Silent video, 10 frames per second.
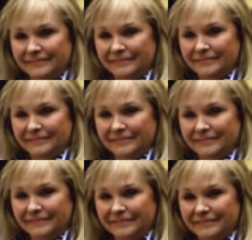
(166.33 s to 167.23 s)

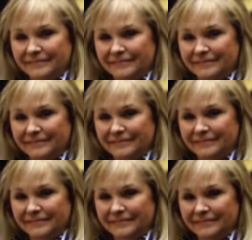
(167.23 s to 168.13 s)

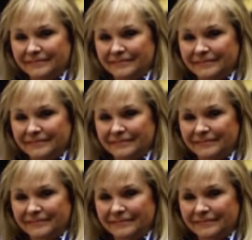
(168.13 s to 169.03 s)

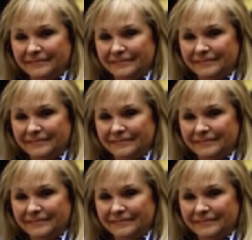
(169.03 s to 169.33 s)
No words are spoken by the person on screen.